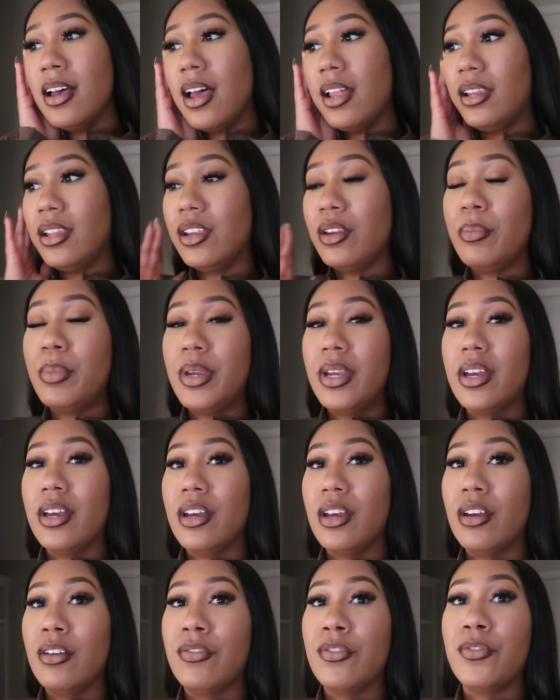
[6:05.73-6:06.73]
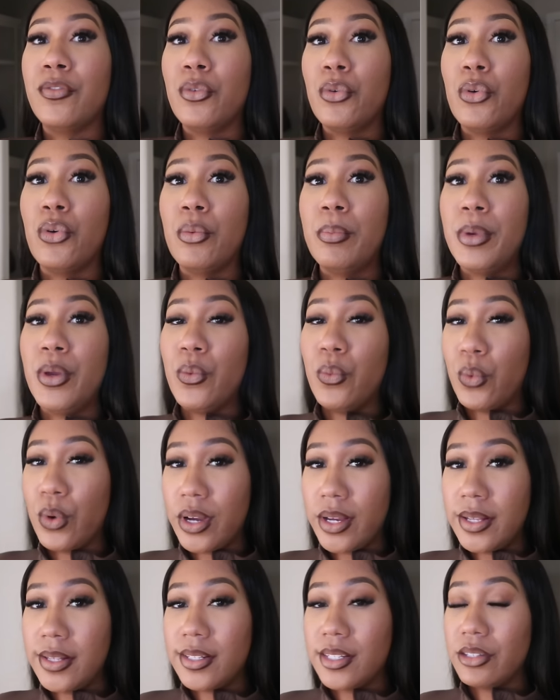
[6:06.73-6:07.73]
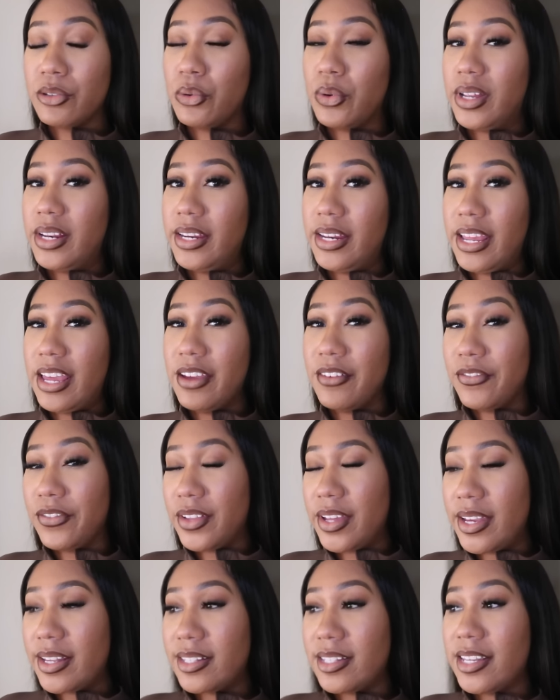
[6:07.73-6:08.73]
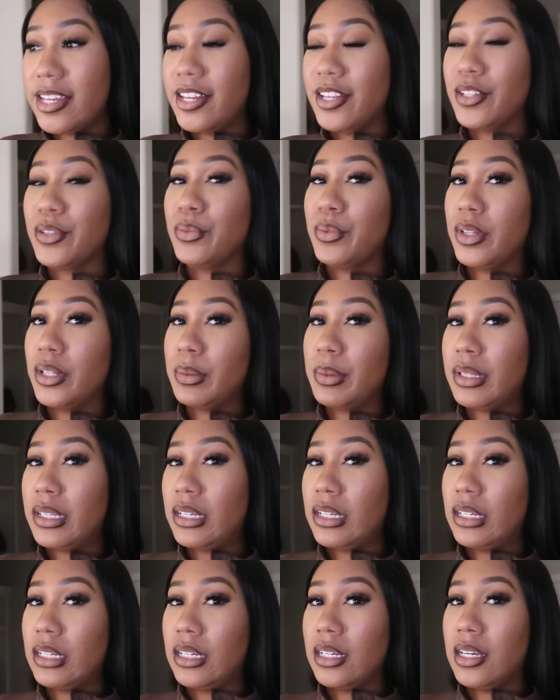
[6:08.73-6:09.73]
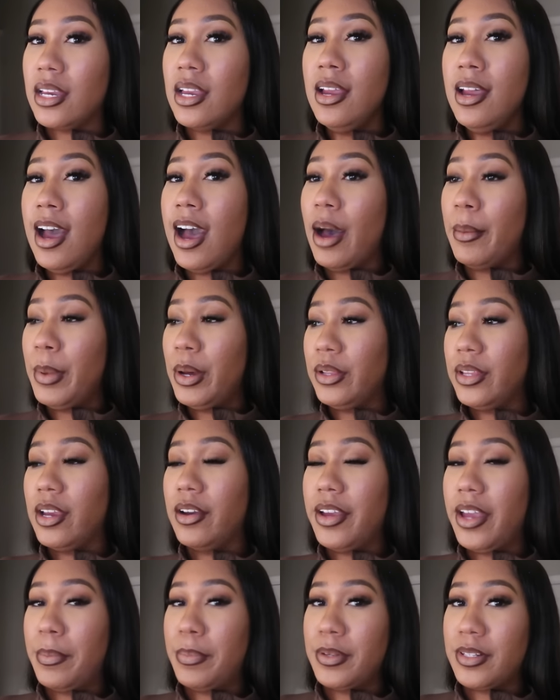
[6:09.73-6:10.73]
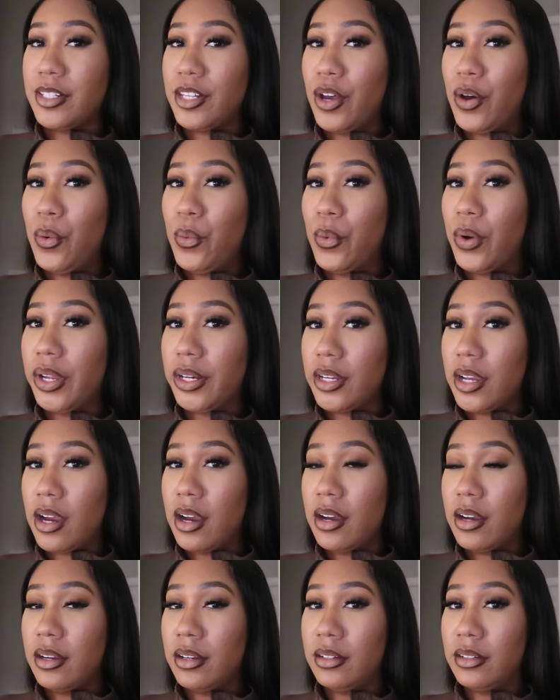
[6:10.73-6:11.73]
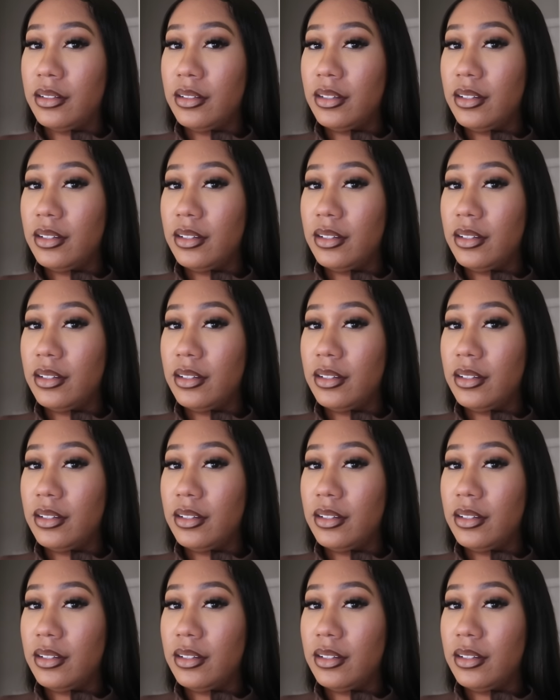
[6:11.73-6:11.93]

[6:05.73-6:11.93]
a little bit of Fool Me Once on Netflix. It is really, really good. I'm only on episode 1, y'all.